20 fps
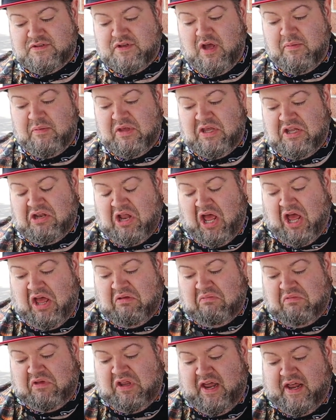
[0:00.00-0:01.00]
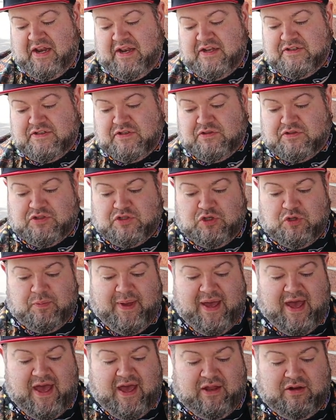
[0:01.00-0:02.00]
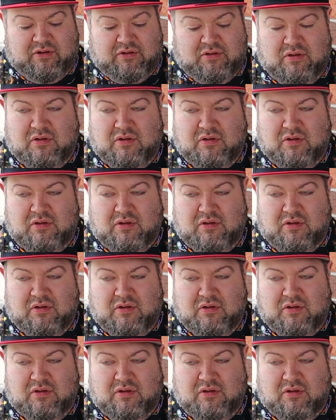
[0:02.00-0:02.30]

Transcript: So I mean, you know, I didn't do too bad.